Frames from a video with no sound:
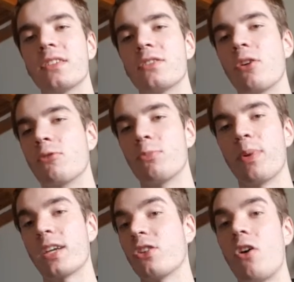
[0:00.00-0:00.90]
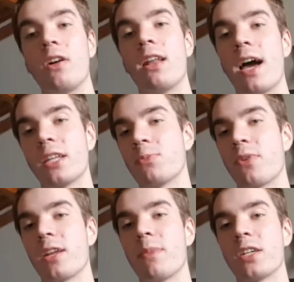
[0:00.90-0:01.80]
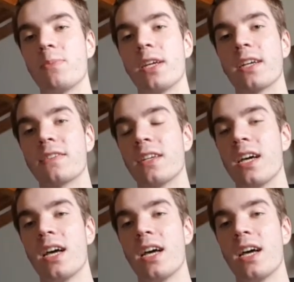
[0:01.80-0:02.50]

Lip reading: This is going to bash all alliance pretty much, because